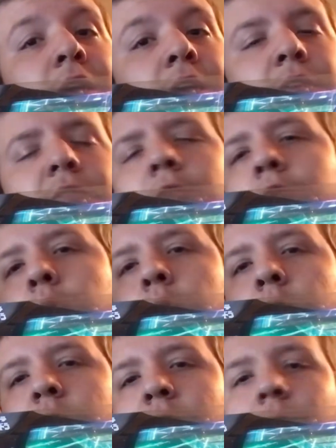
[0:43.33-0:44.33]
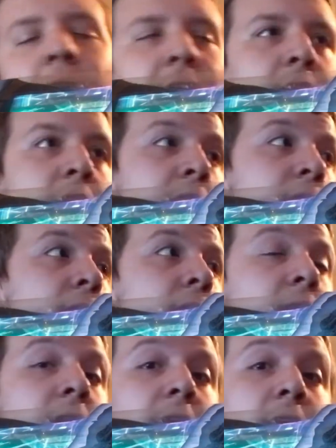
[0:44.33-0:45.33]
is used when
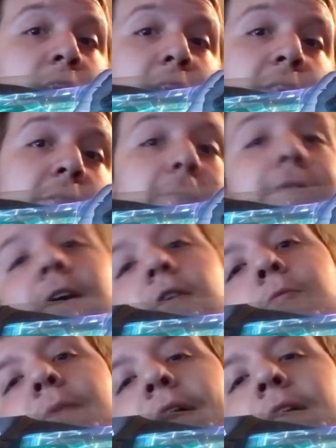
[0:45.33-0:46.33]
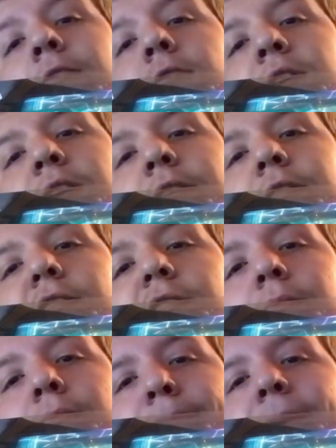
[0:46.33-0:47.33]
in the final battle against
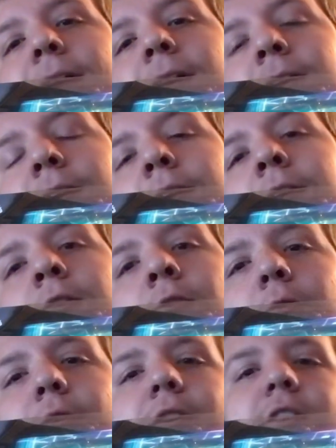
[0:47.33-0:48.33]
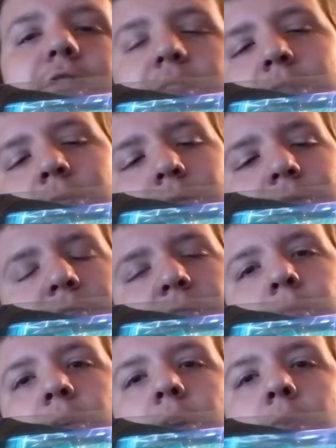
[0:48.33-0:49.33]
Mecha King Ghidorah. So this is
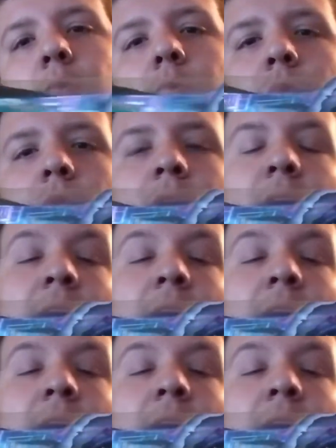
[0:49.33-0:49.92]
pretty cool.